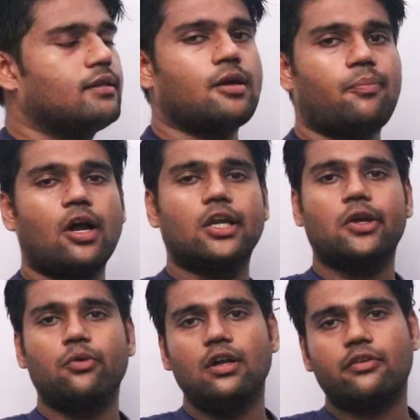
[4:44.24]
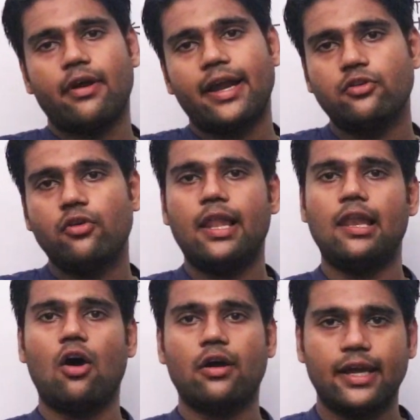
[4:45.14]
The body will try to
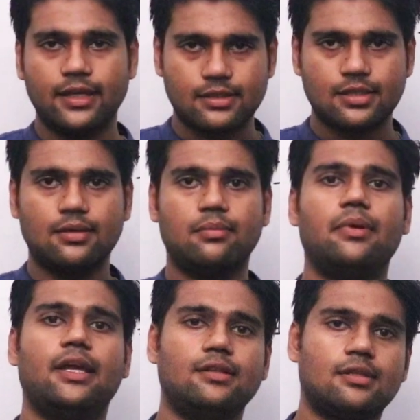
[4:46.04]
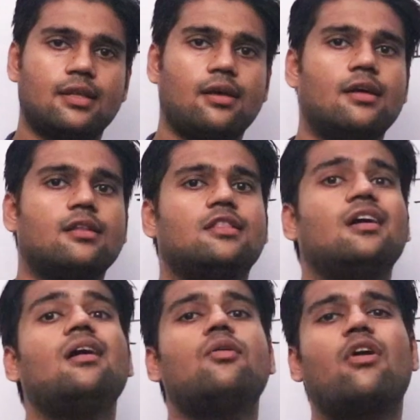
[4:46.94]
elongate means
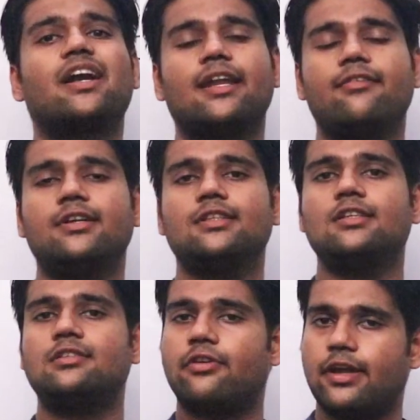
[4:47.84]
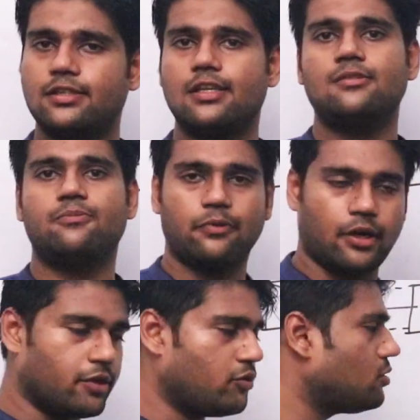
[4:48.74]
the whatever the stress is
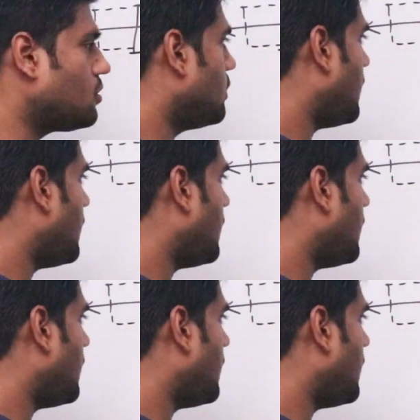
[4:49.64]
produced,